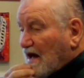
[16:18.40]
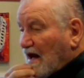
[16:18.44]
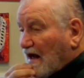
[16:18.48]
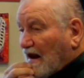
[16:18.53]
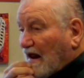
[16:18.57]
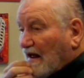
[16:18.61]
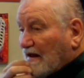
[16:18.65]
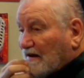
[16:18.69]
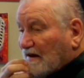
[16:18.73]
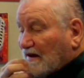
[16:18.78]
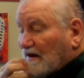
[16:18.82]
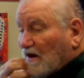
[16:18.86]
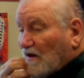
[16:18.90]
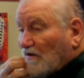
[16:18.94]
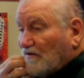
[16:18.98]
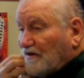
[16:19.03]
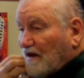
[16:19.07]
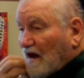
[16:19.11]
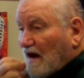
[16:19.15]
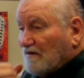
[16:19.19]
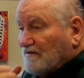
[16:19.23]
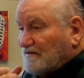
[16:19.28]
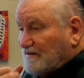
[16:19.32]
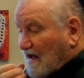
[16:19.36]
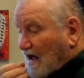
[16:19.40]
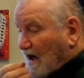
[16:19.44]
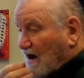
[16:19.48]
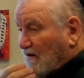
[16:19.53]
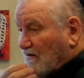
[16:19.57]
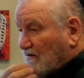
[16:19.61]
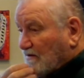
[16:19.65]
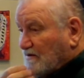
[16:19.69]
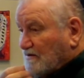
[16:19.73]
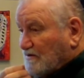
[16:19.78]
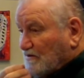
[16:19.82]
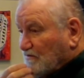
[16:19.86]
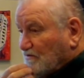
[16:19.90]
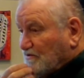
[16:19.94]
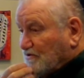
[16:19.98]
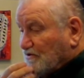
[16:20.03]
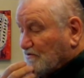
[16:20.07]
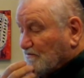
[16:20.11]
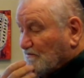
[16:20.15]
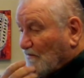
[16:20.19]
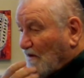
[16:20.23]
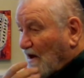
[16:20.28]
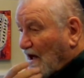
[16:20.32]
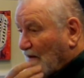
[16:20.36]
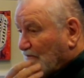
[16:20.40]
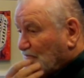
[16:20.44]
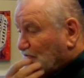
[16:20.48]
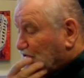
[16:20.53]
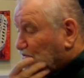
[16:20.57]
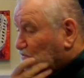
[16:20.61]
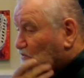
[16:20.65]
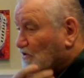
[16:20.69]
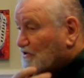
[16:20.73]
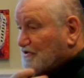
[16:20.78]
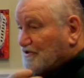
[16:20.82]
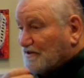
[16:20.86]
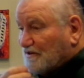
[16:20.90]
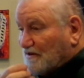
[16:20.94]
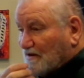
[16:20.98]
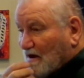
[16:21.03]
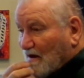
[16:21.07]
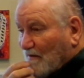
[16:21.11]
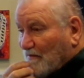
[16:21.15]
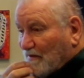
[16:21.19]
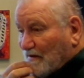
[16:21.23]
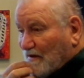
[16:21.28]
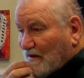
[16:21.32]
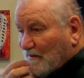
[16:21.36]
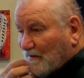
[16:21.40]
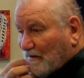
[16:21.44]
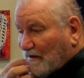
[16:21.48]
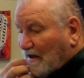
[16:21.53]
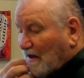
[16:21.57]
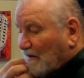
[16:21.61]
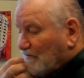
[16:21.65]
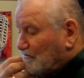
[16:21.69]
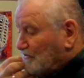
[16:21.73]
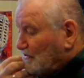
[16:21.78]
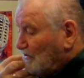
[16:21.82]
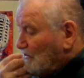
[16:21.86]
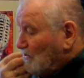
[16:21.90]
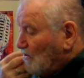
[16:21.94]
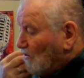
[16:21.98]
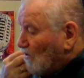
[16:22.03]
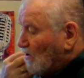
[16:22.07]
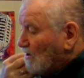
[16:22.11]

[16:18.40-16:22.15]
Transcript: And I could go downtown to M. Schwartz and Company in Poughkeepsie, New York.